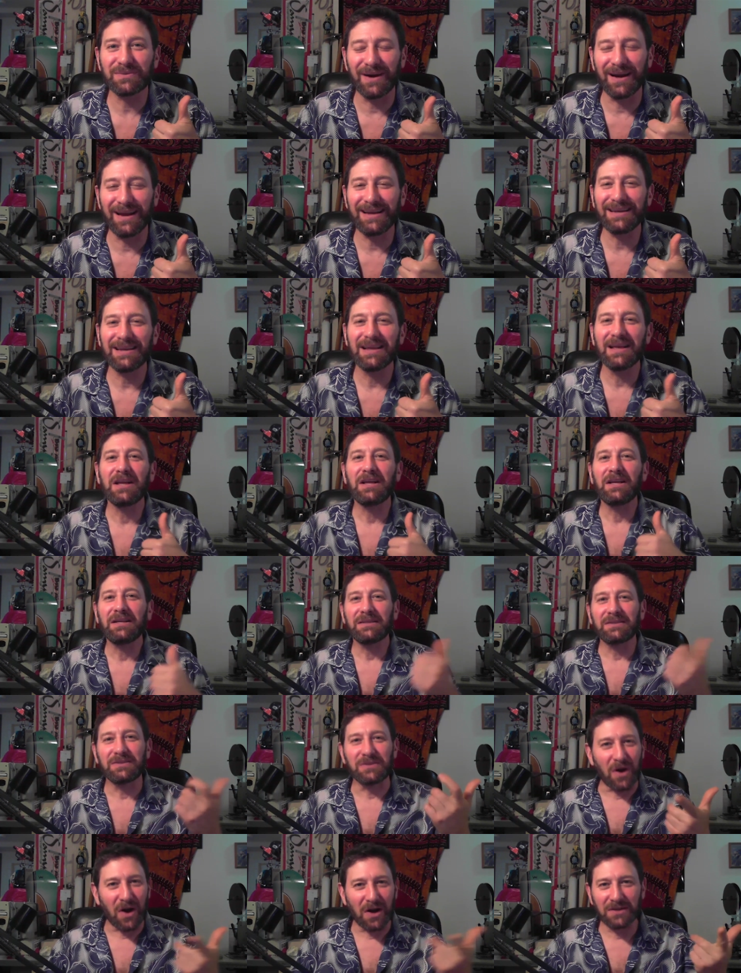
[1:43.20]
right?
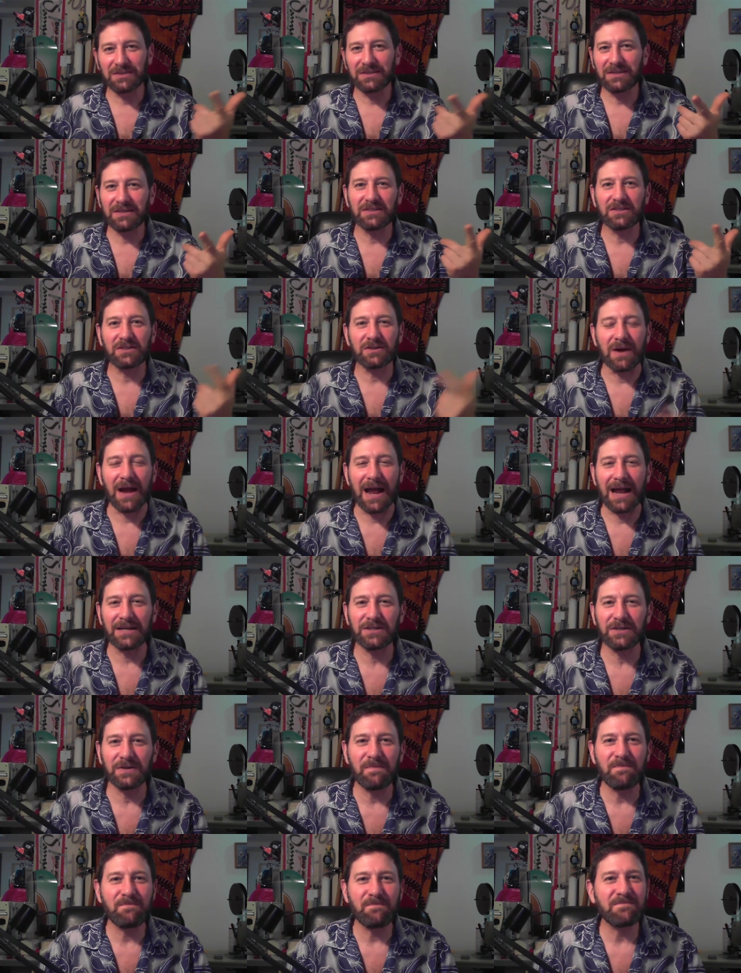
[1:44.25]
Dogs can scratch
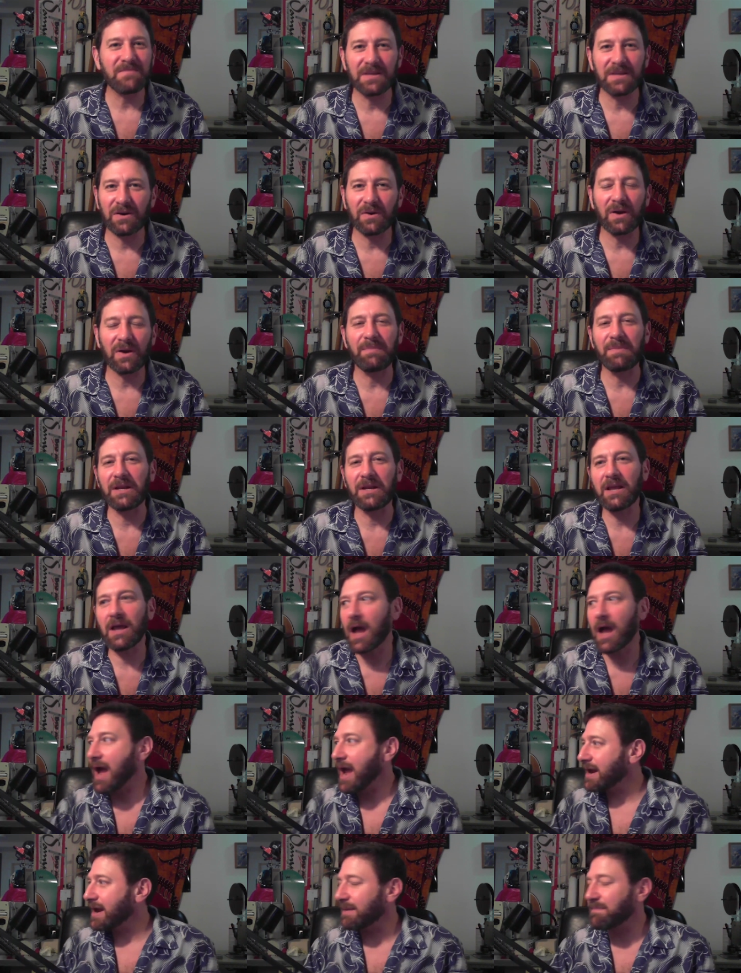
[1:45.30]
them. You know, I mean,
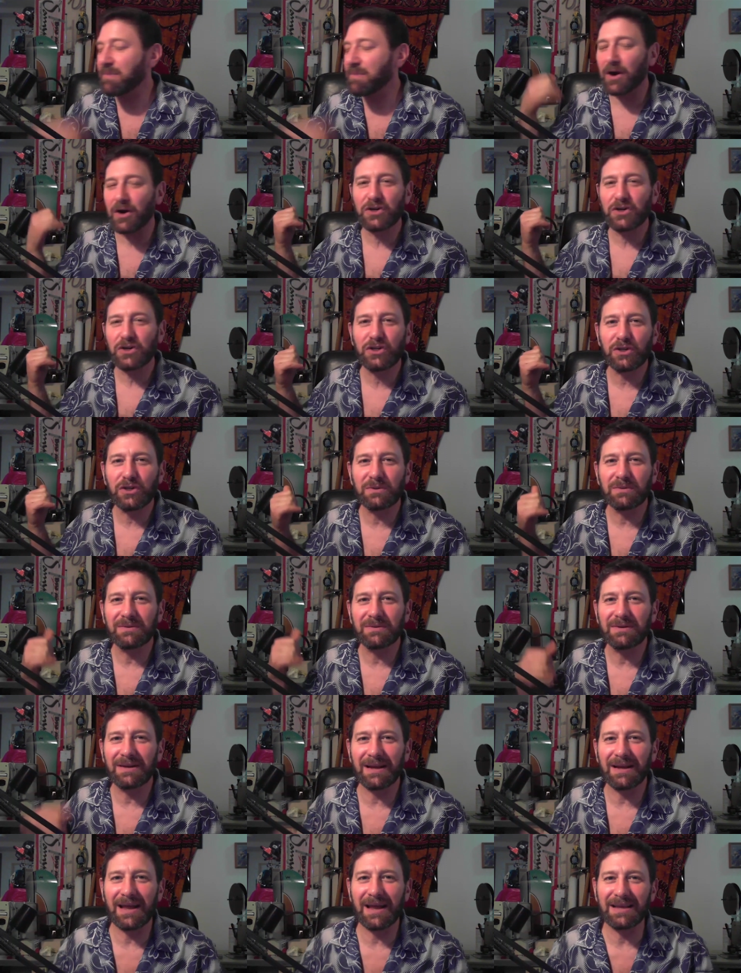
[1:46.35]
I had a parachute
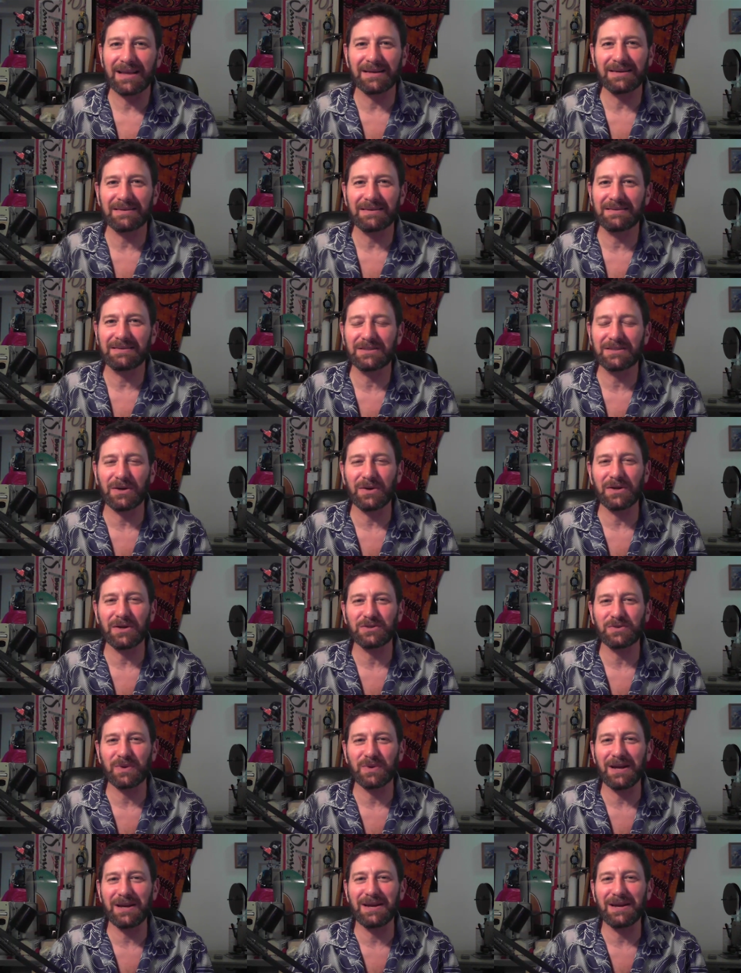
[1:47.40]
I could show you
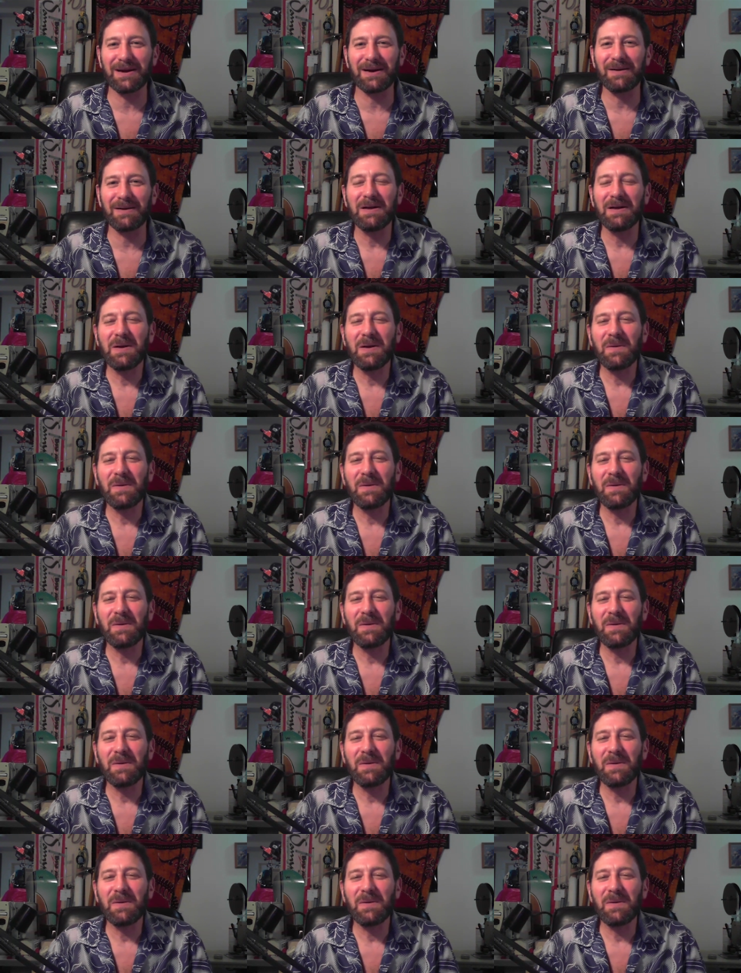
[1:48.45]
it's right here.